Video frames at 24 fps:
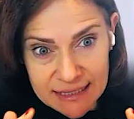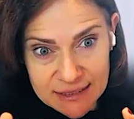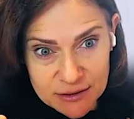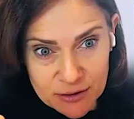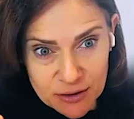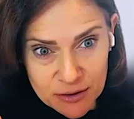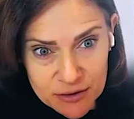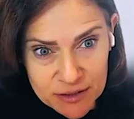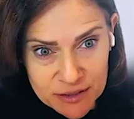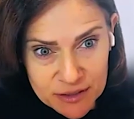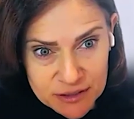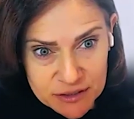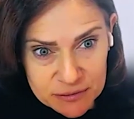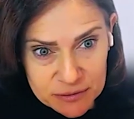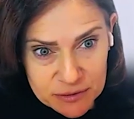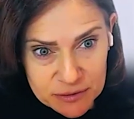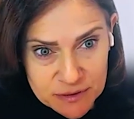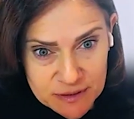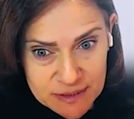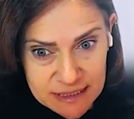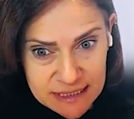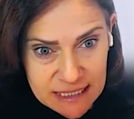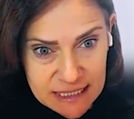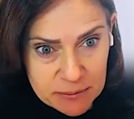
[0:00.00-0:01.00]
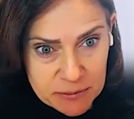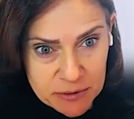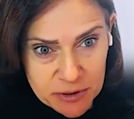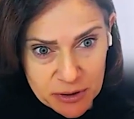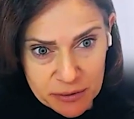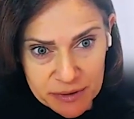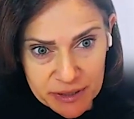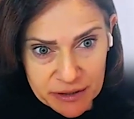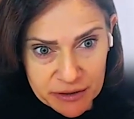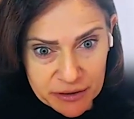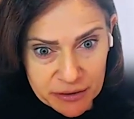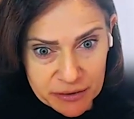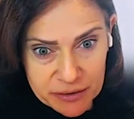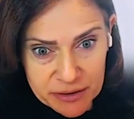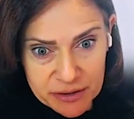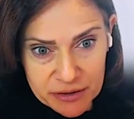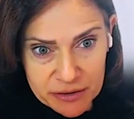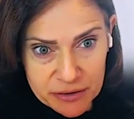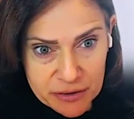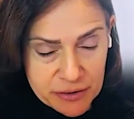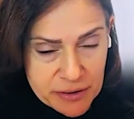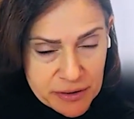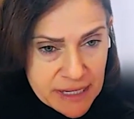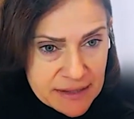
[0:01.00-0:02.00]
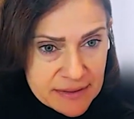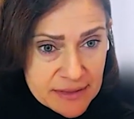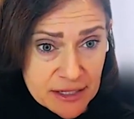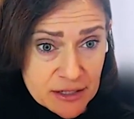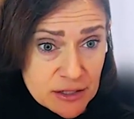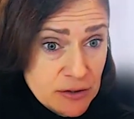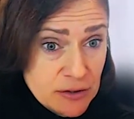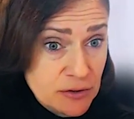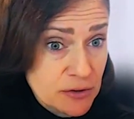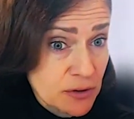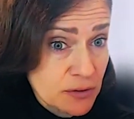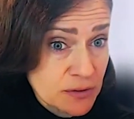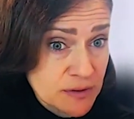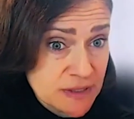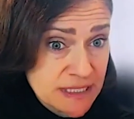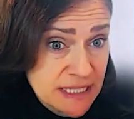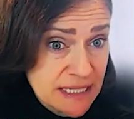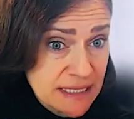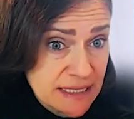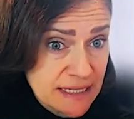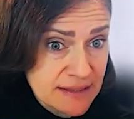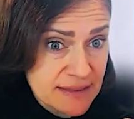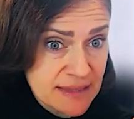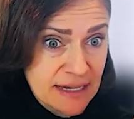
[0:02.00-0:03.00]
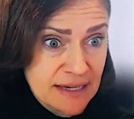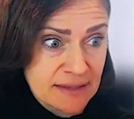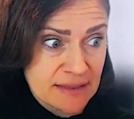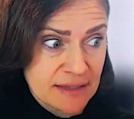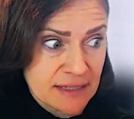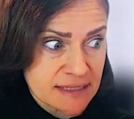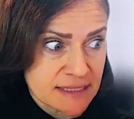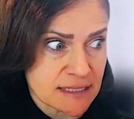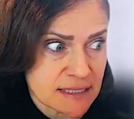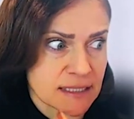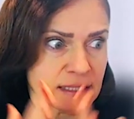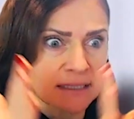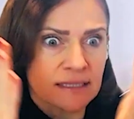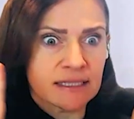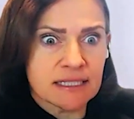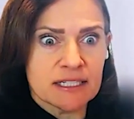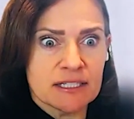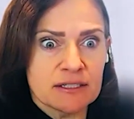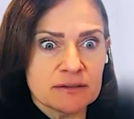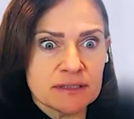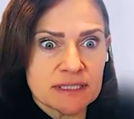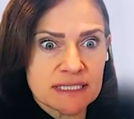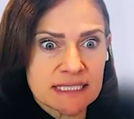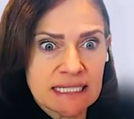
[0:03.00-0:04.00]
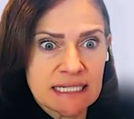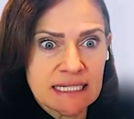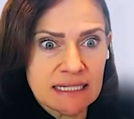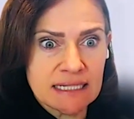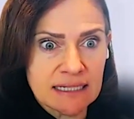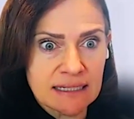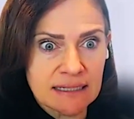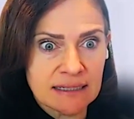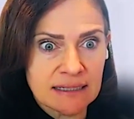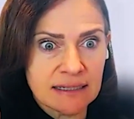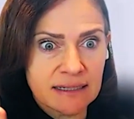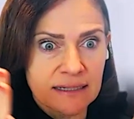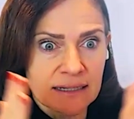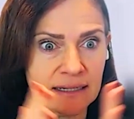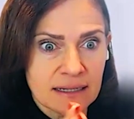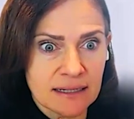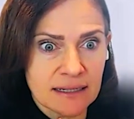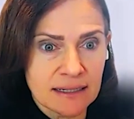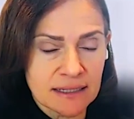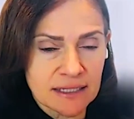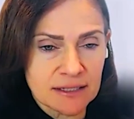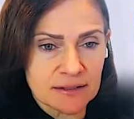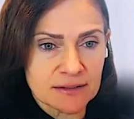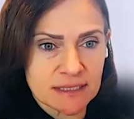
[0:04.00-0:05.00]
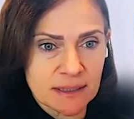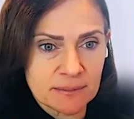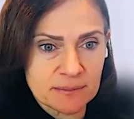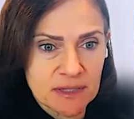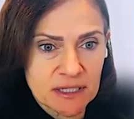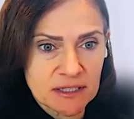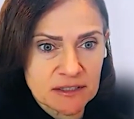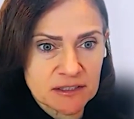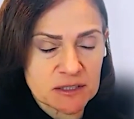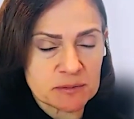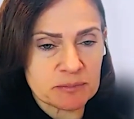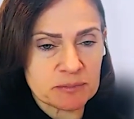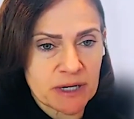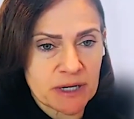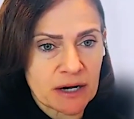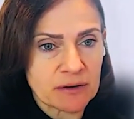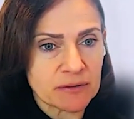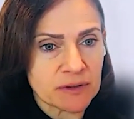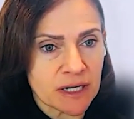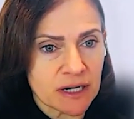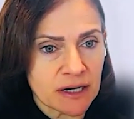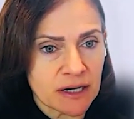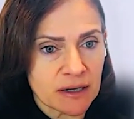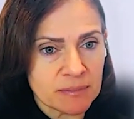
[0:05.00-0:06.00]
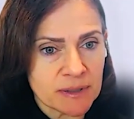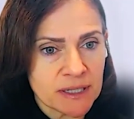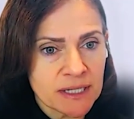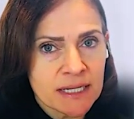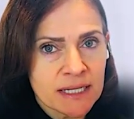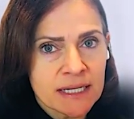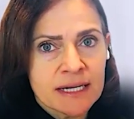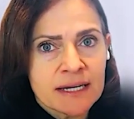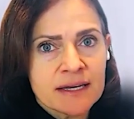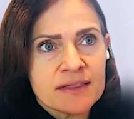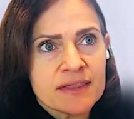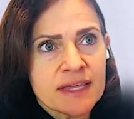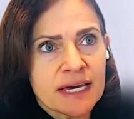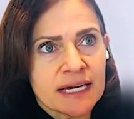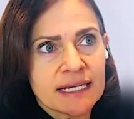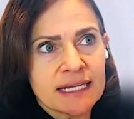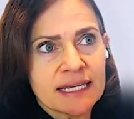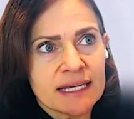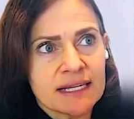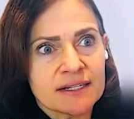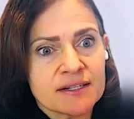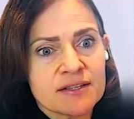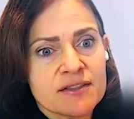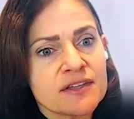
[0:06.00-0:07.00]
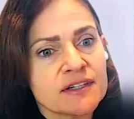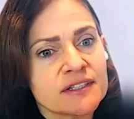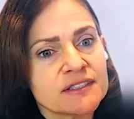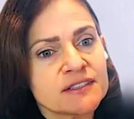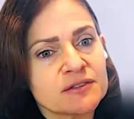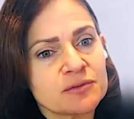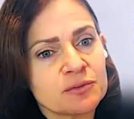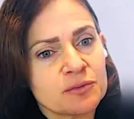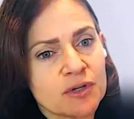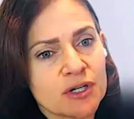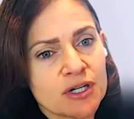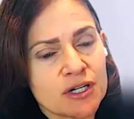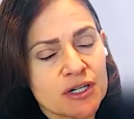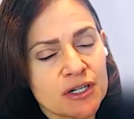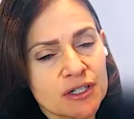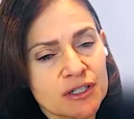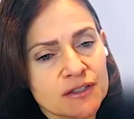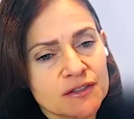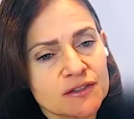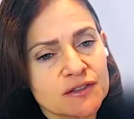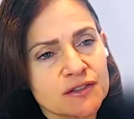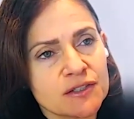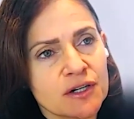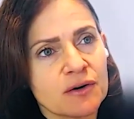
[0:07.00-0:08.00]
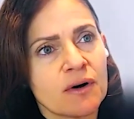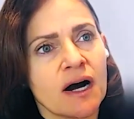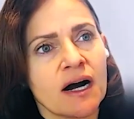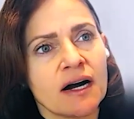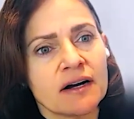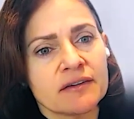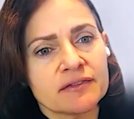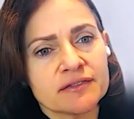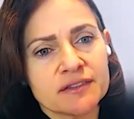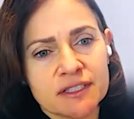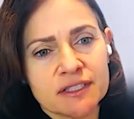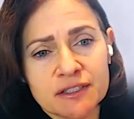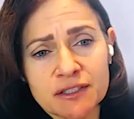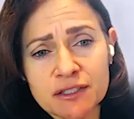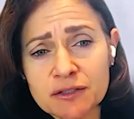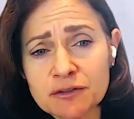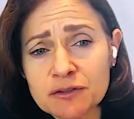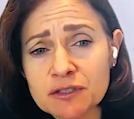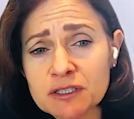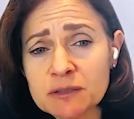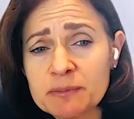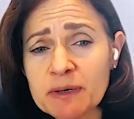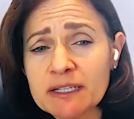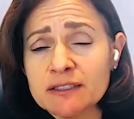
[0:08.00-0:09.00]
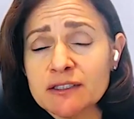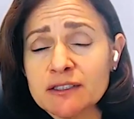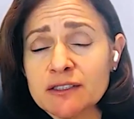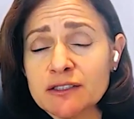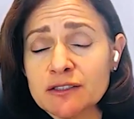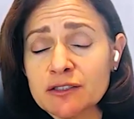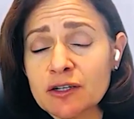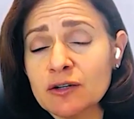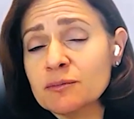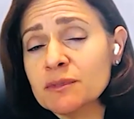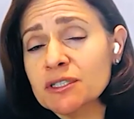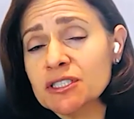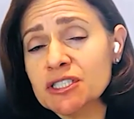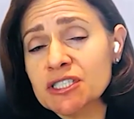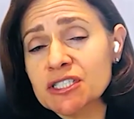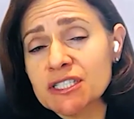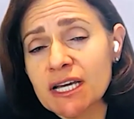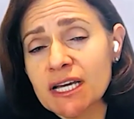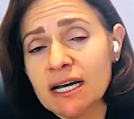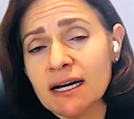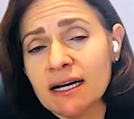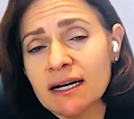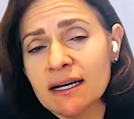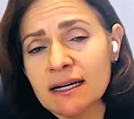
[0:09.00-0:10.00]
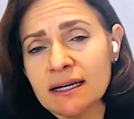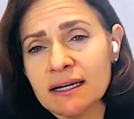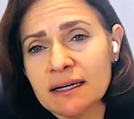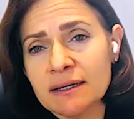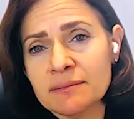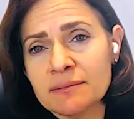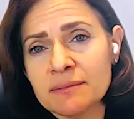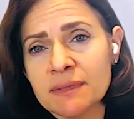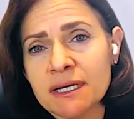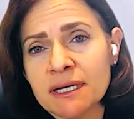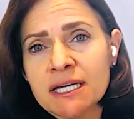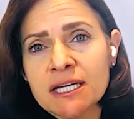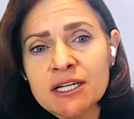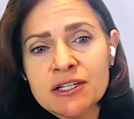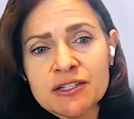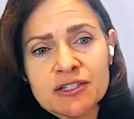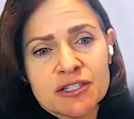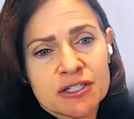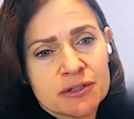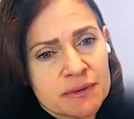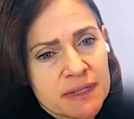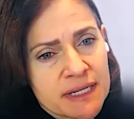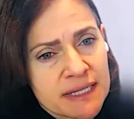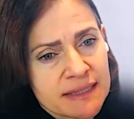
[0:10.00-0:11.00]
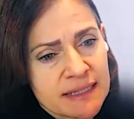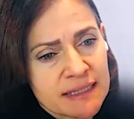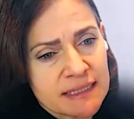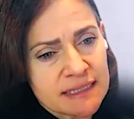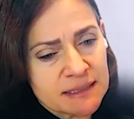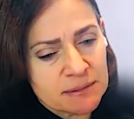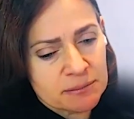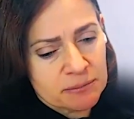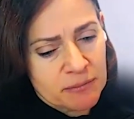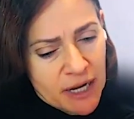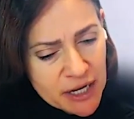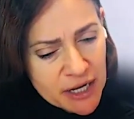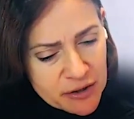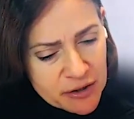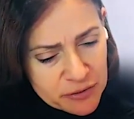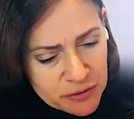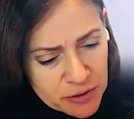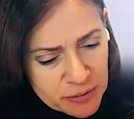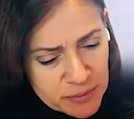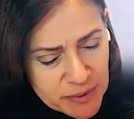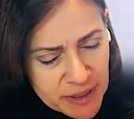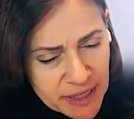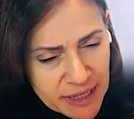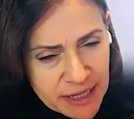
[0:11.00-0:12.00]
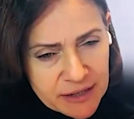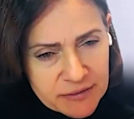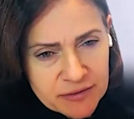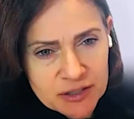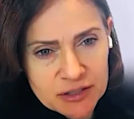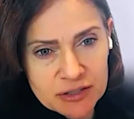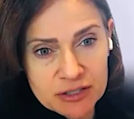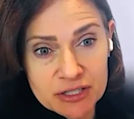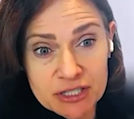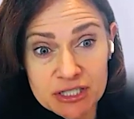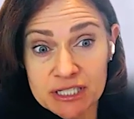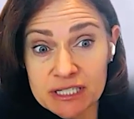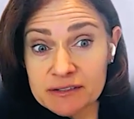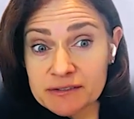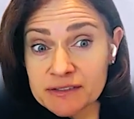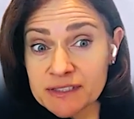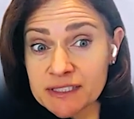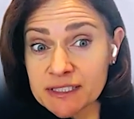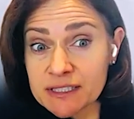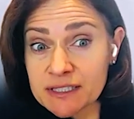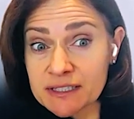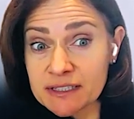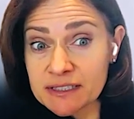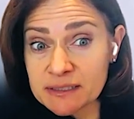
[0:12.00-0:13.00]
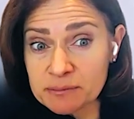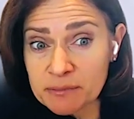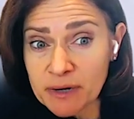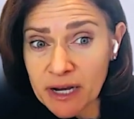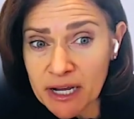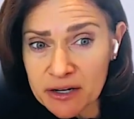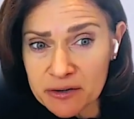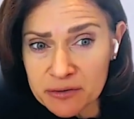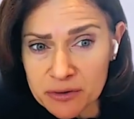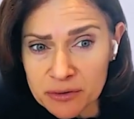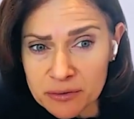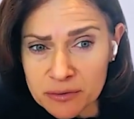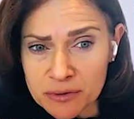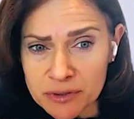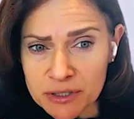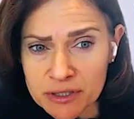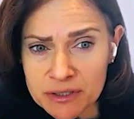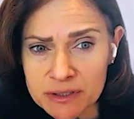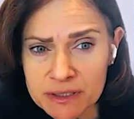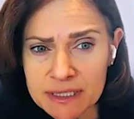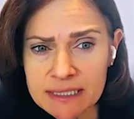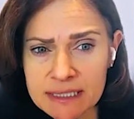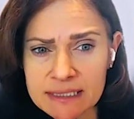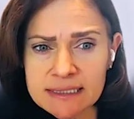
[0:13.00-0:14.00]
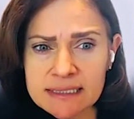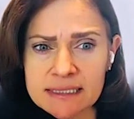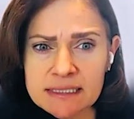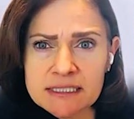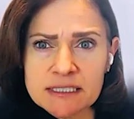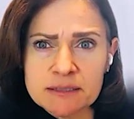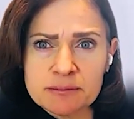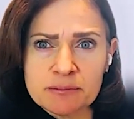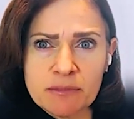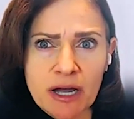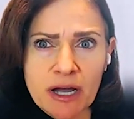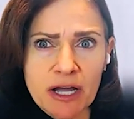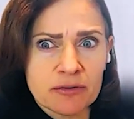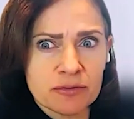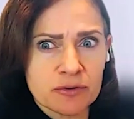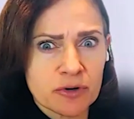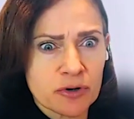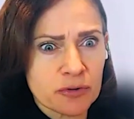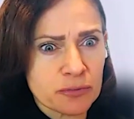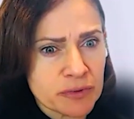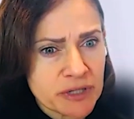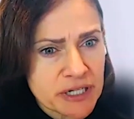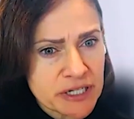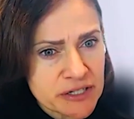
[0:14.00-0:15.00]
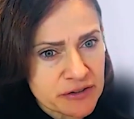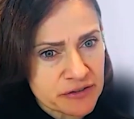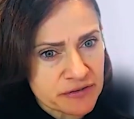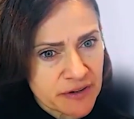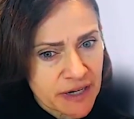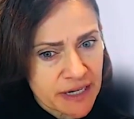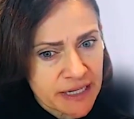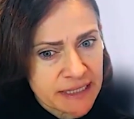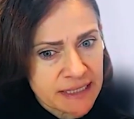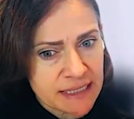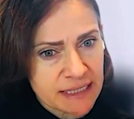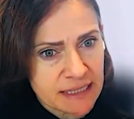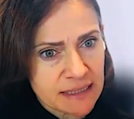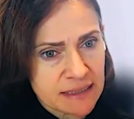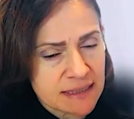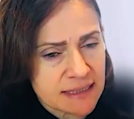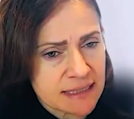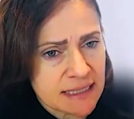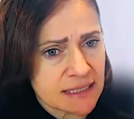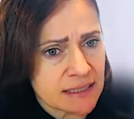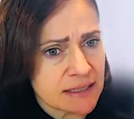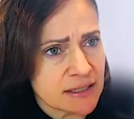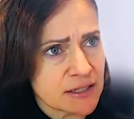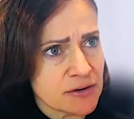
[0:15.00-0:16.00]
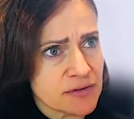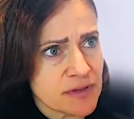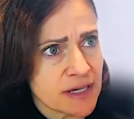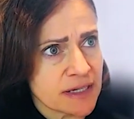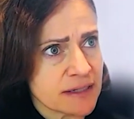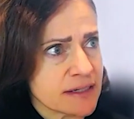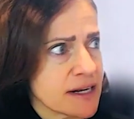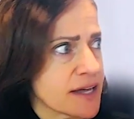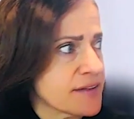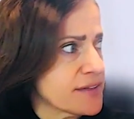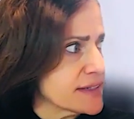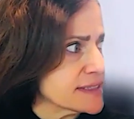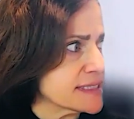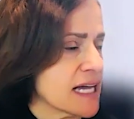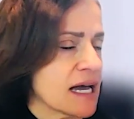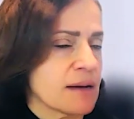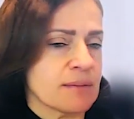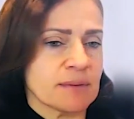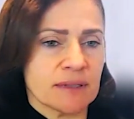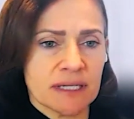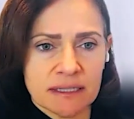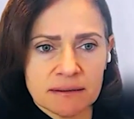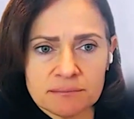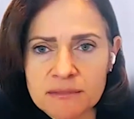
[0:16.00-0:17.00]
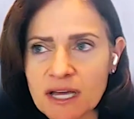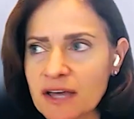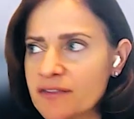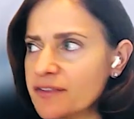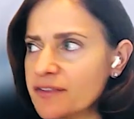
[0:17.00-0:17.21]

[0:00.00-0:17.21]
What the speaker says: has all these roots that keep growing, growing, growing, and then you don't see anything, and then suddenly you see something sprout up. That in this work, so often you spend so much time doing these micro behavior shifts, these micro learnings, these micro redefinings, and you think nothing's happening,